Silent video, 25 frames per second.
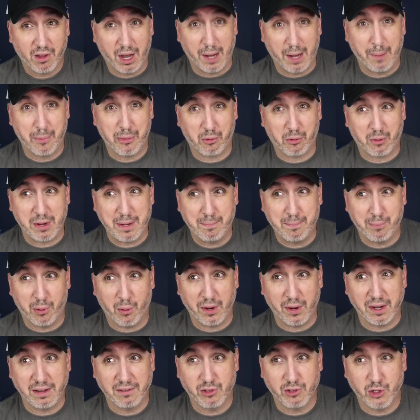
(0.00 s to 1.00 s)
up
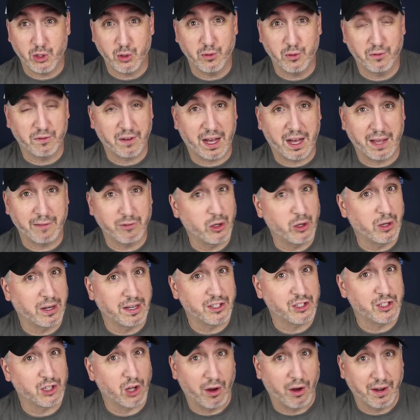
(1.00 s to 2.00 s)
3.25
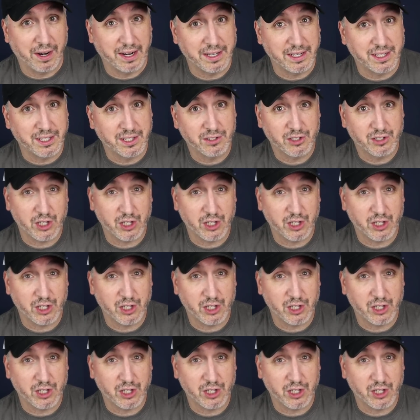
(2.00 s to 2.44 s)
units on it.